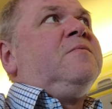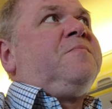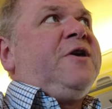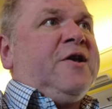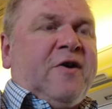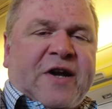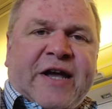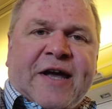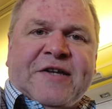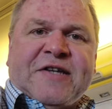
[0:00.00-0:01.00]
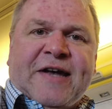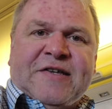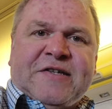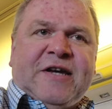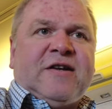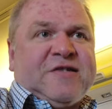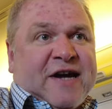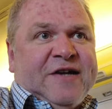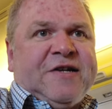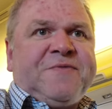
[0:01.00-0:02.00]
But you're not going to get an assigned seat as
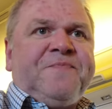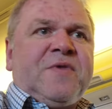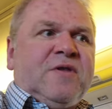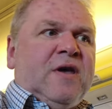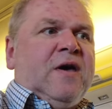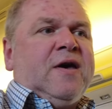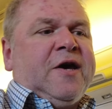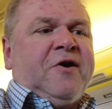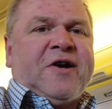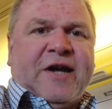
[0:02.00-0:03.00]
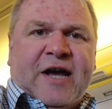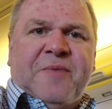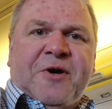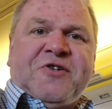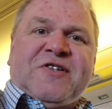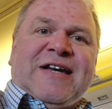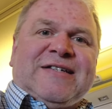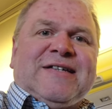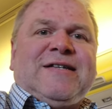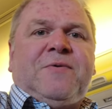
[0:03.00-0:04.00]
I did. You're not going to get an emergency
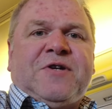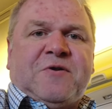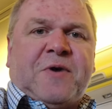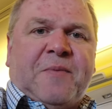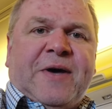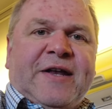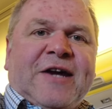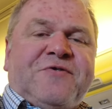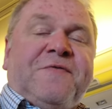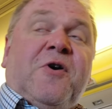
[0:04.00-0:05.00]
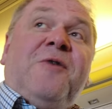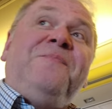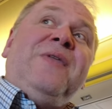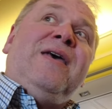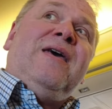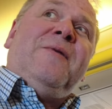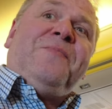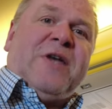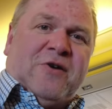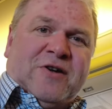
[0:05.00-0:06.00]
exit seat, which is what I paid extra for.
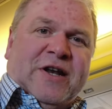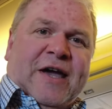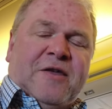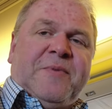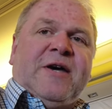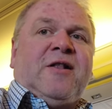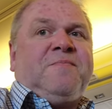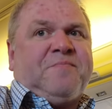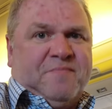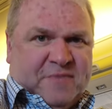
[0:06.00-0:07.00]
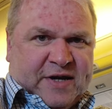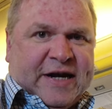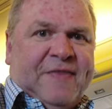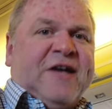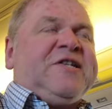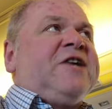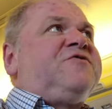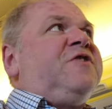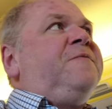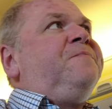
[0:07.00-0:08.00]
You're not going to get the meal. Again, that's
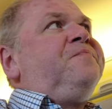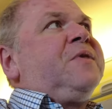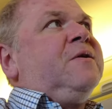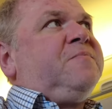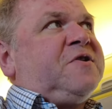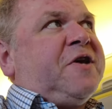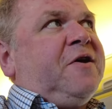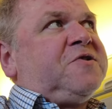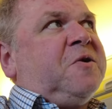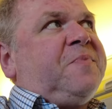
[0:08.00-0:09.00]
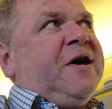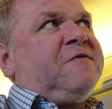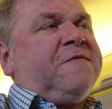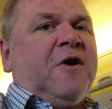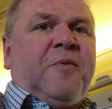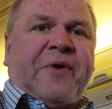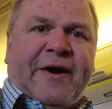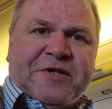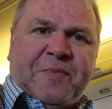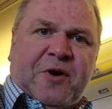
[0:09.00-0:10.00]
extra. Plus, I also paid for
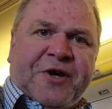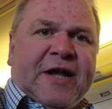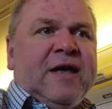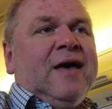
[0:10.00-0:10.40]
priority boarding.